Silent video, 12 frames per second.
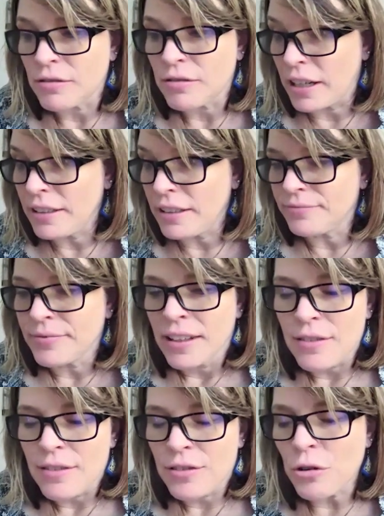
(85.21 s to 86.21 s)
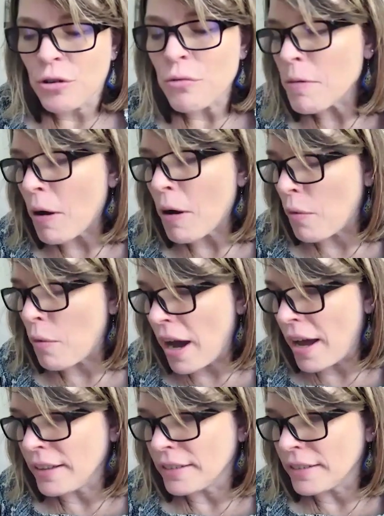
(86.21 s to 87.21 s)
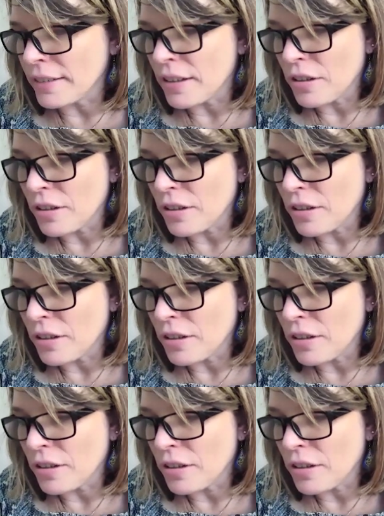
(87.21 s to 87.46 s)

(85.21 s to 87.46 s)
right? So don't worry about why.